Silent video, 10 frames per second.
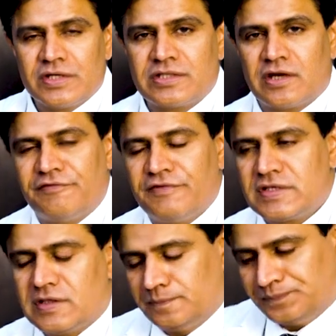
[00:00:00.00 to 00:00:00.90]
on the
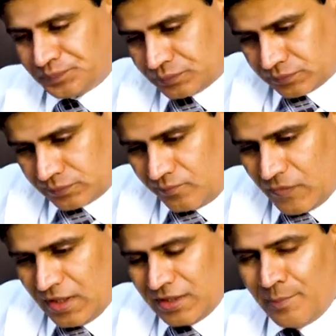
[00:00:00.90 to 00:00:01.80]
surface,
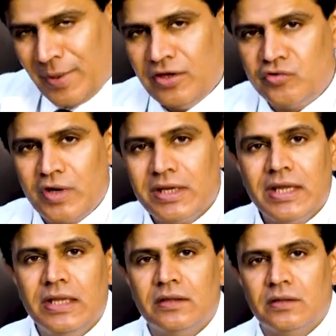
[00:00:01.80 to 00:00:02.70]
they
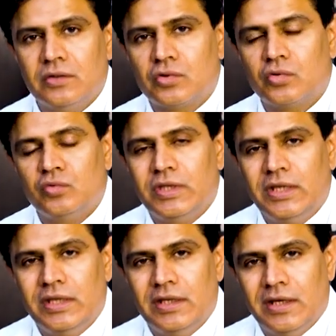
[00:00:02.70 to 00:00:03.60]
penetrate in through
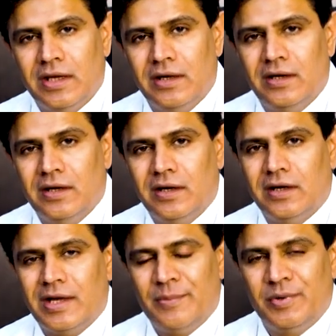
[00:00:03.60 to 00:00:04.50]
the
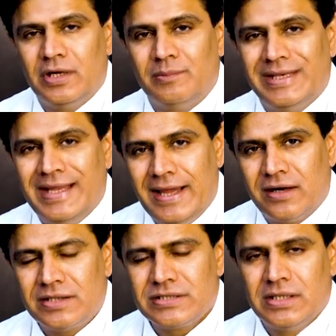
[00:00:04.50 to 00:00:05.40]
Uh, epidermal
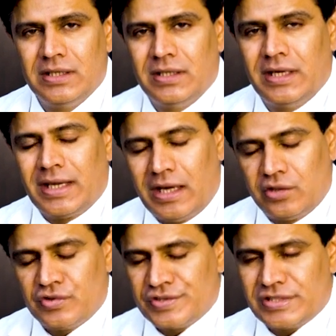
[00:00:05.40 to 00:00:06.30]
layers,
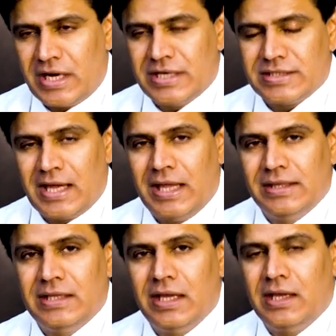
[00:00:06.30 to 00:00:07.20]
keratinocytes,
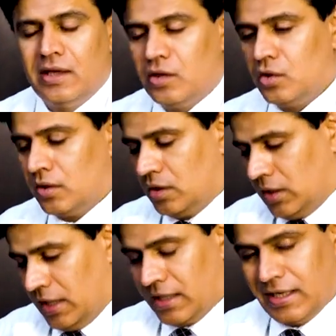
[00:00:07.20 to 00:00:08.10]
and they
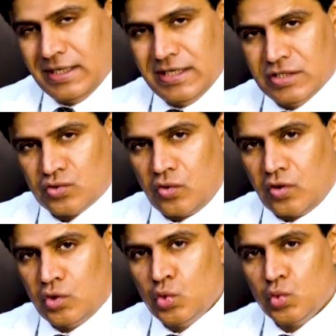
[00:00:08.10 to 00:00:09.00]
release
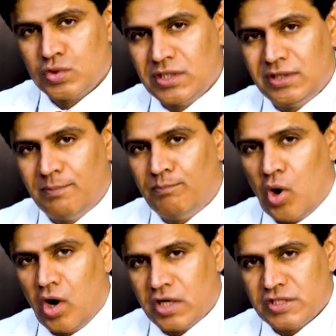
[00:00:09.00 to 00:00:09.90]
or loosen the
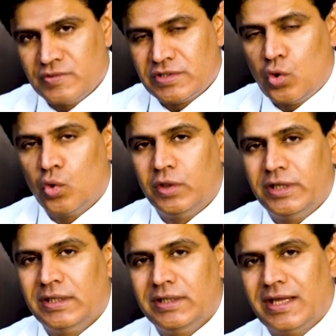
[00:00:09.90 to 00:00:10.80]
bonds which are
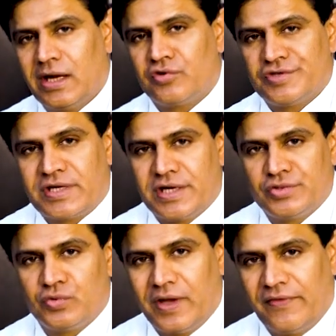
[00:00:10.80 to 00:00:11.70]
holding the
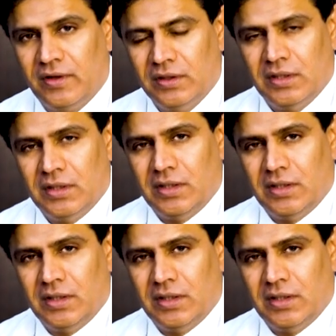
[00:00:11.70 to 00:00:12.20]
keratinocytes together,